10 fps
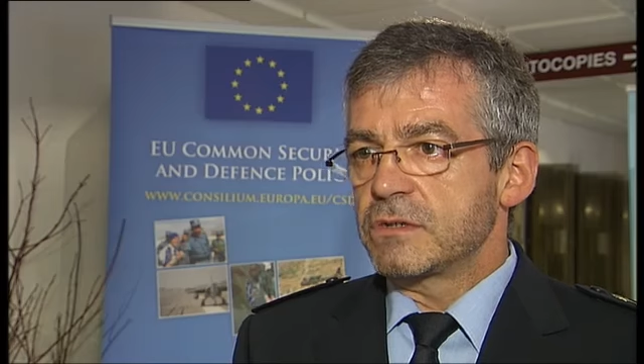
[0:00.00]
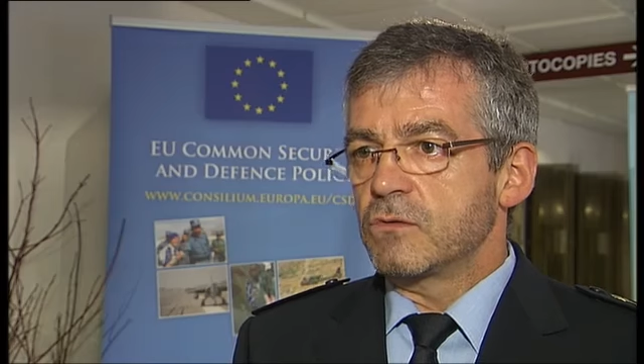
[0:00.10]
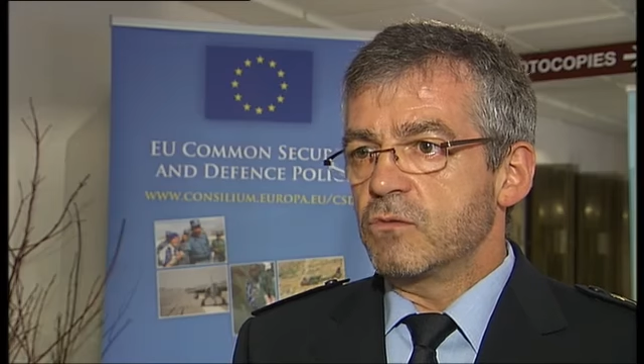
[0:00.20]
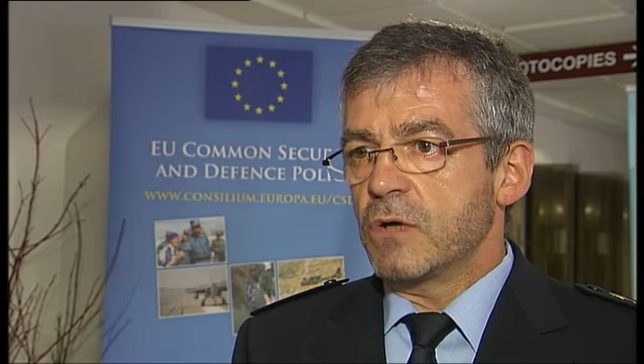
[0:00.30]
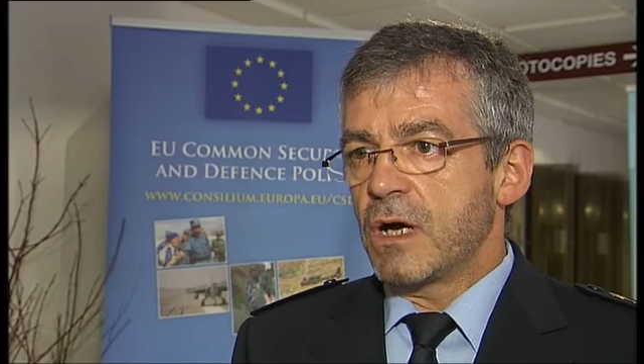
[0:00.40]

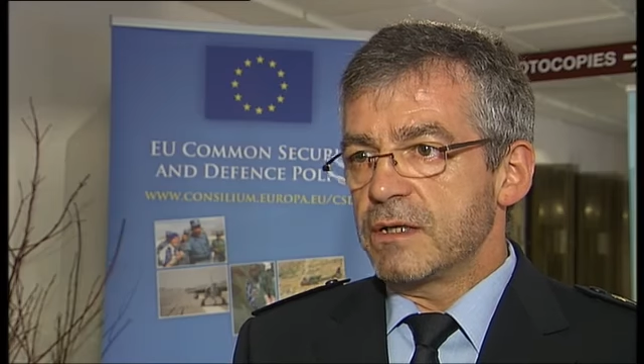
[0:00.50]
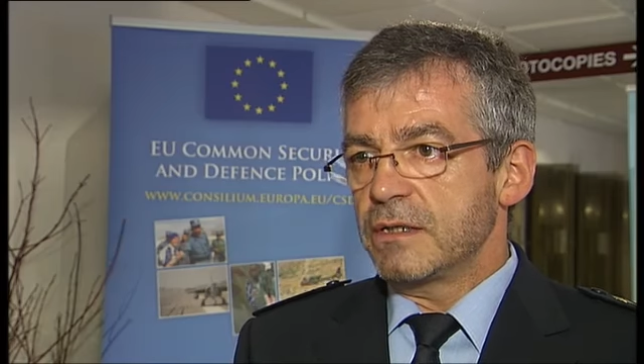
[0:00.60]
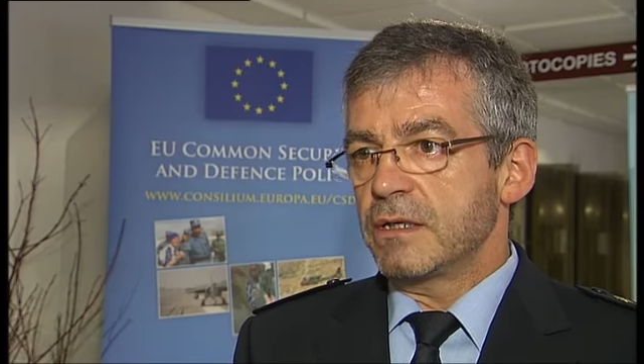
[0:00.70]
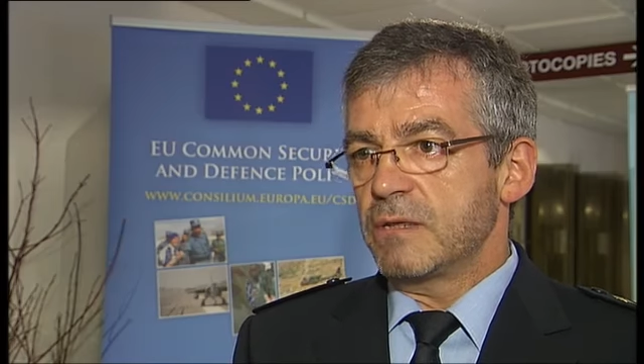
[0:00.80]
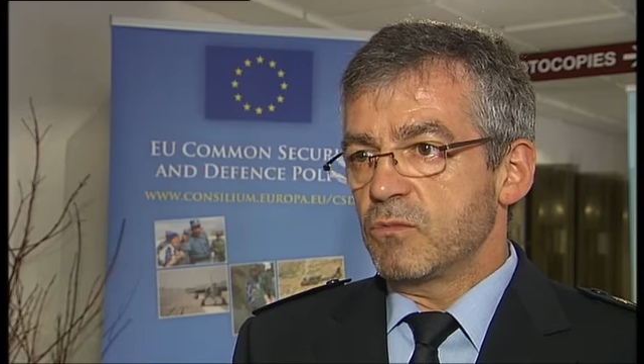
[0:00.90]
to
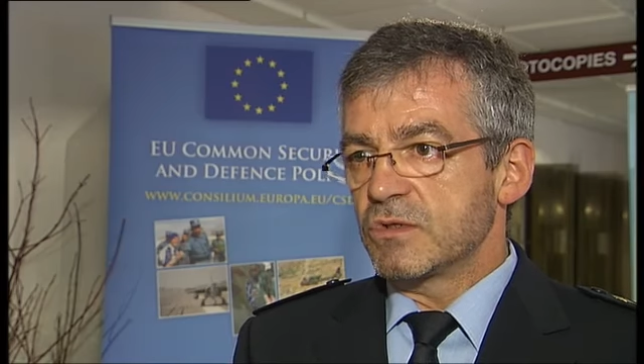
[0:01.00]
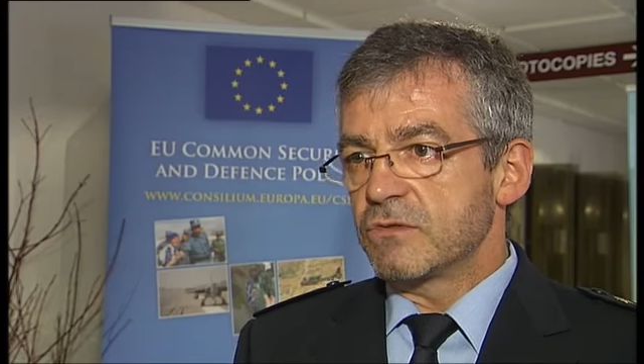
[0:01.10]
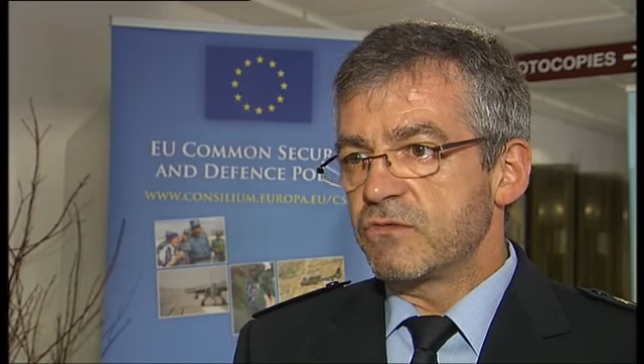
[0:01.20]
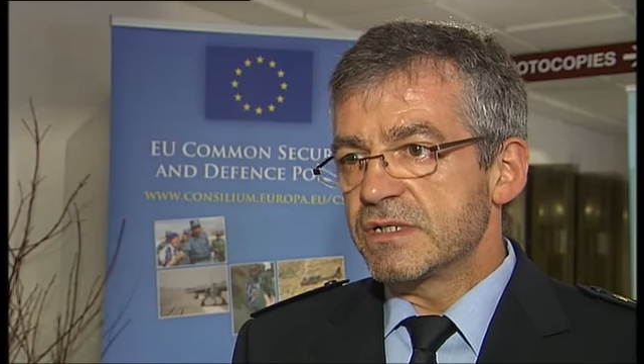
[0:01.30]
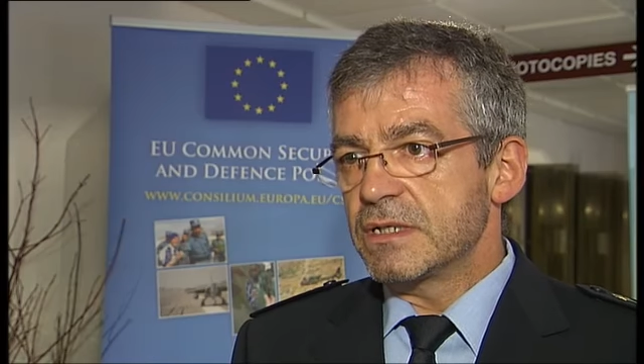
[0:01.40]
higher and more
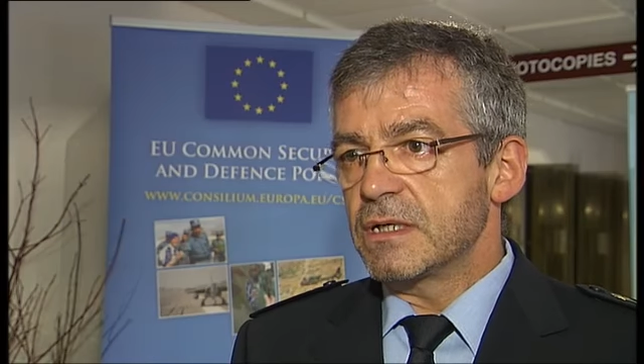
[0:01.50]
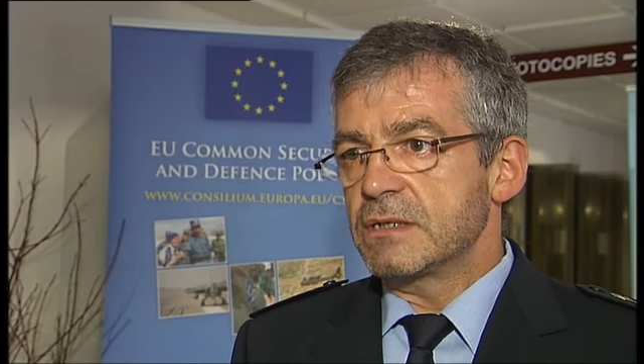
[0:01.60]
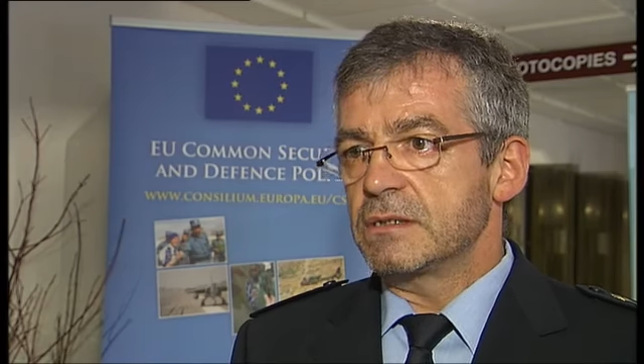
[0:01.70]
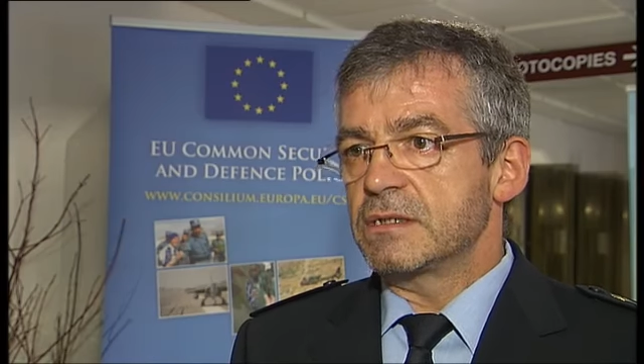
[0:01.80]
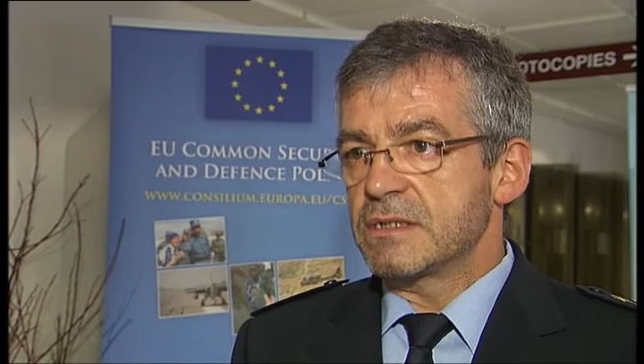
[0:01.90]

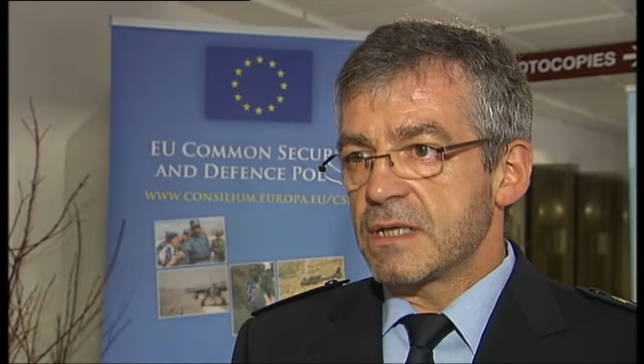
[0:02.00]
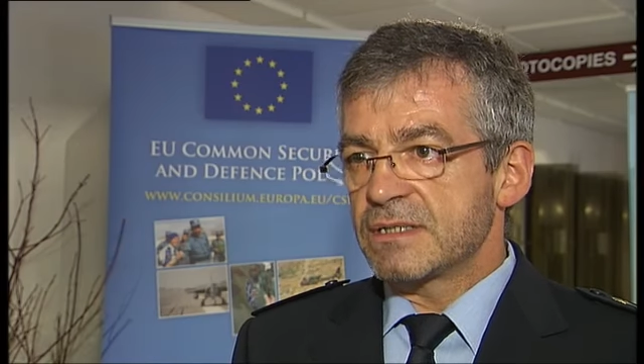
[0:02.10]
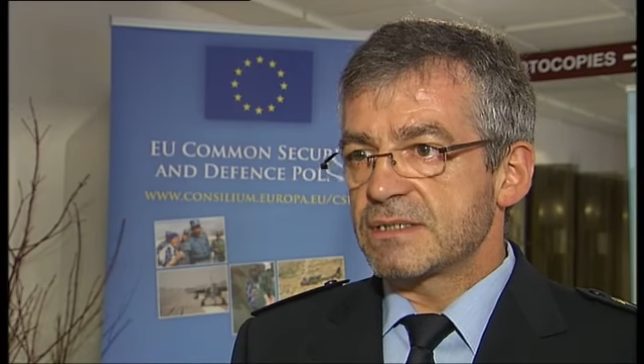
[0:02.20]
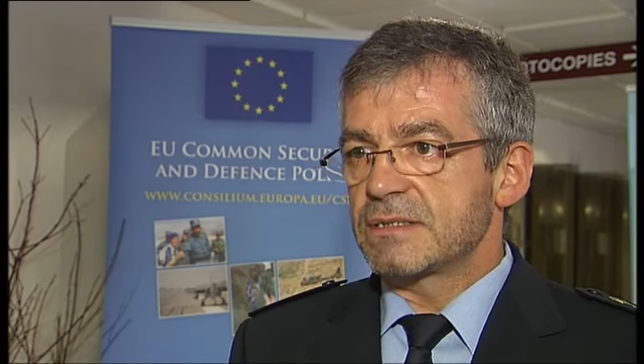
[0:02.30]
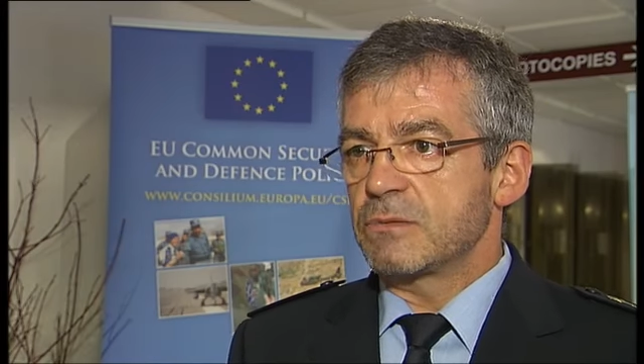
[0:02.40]
sophisticated
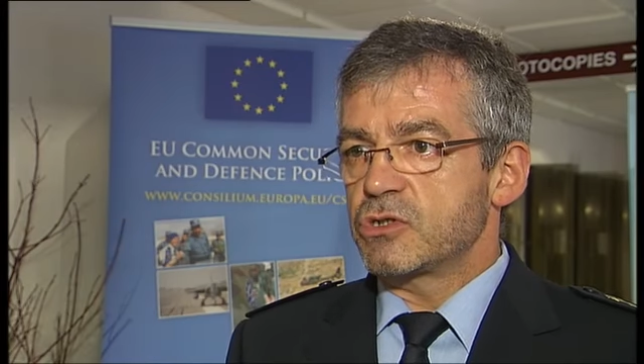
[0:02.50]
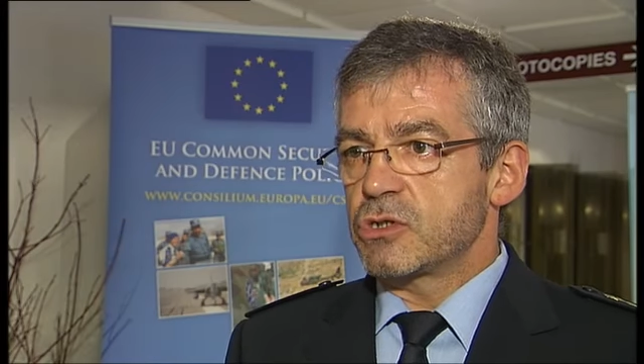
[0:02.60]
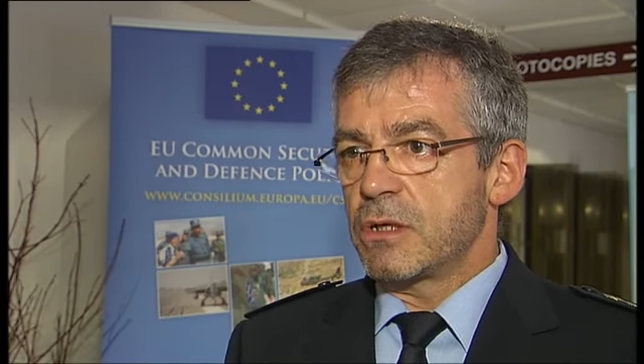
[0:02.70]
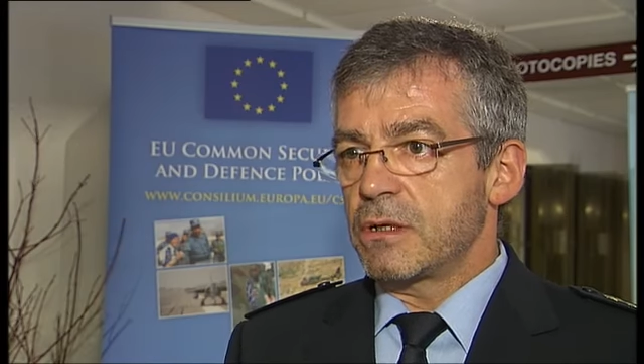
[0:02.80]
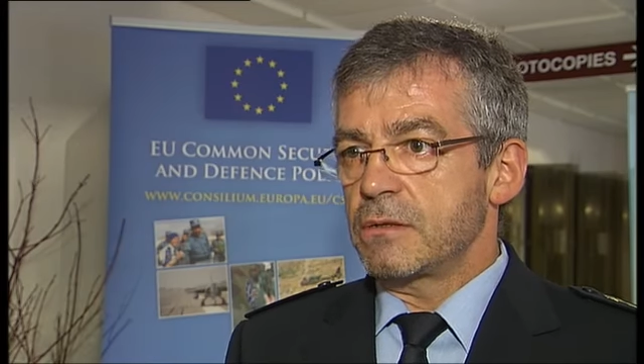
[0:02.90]
tasks,
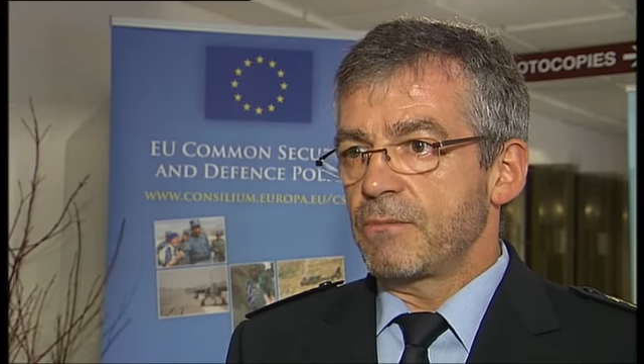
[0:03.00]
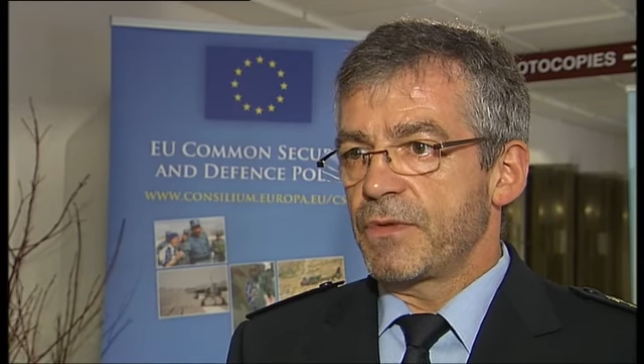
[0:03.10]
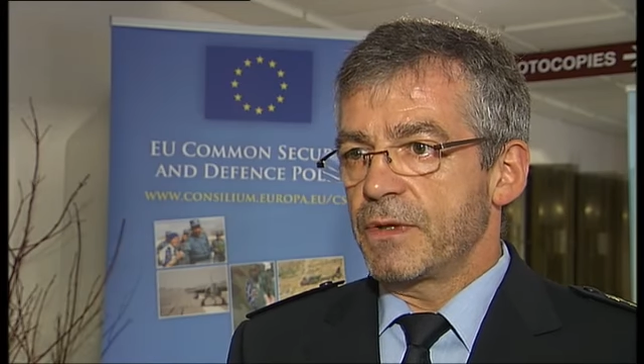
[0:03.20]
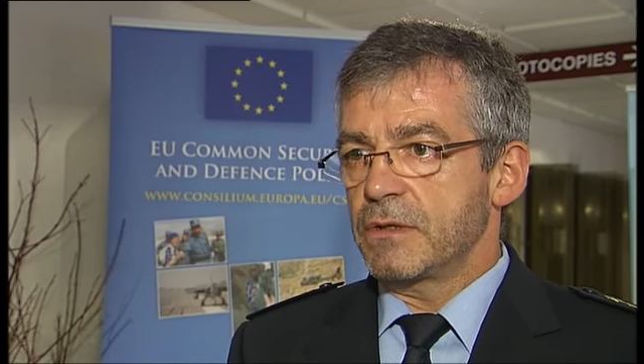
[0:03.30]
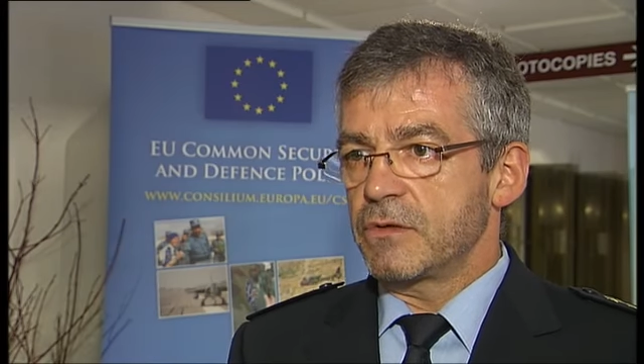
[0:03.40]
which are uh,